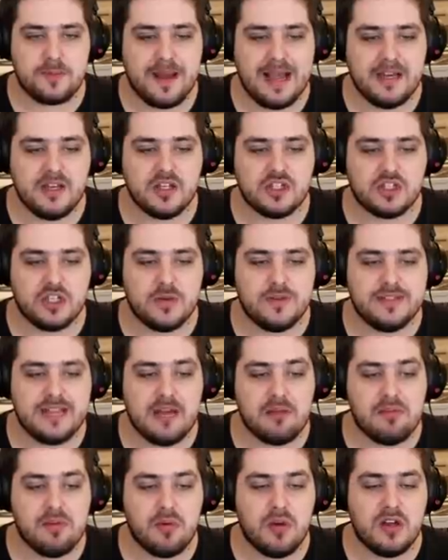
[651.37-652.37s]
Pannier's slowing
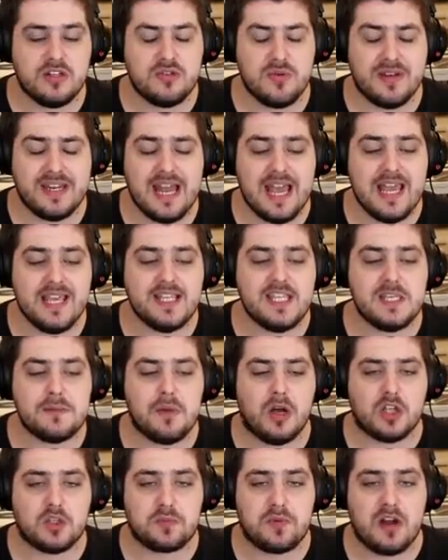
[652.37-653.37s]
down. We were doing eighty
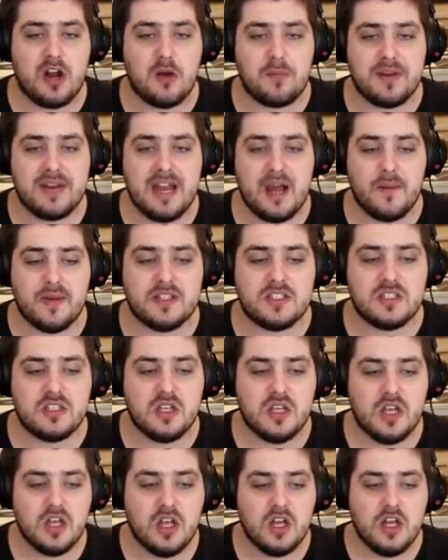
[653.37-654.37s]
miles per hour, but now it's
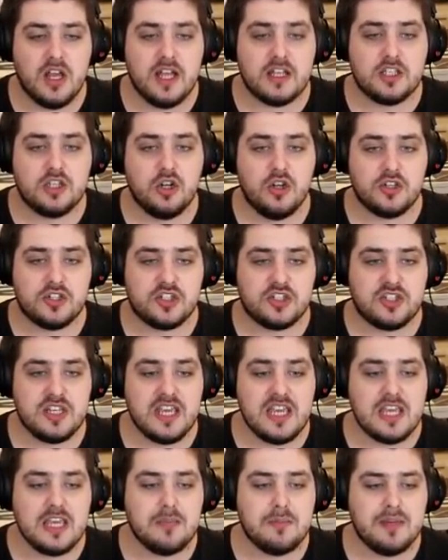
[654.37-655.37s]
it's lost
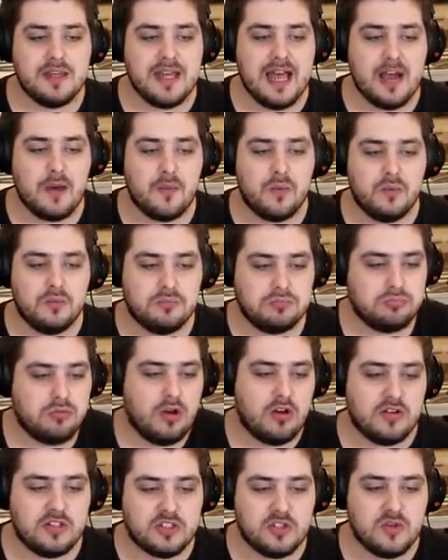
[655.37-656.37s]
steam, and now
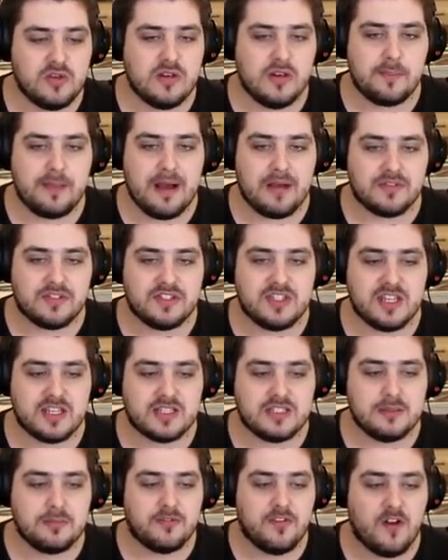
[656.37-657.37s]
we're only doing about
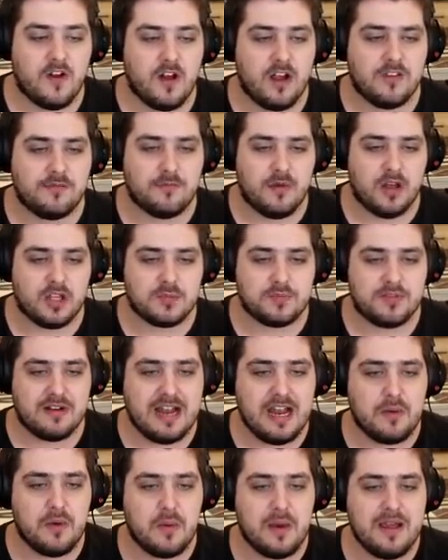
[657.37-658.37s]
sixty-five miles per hour.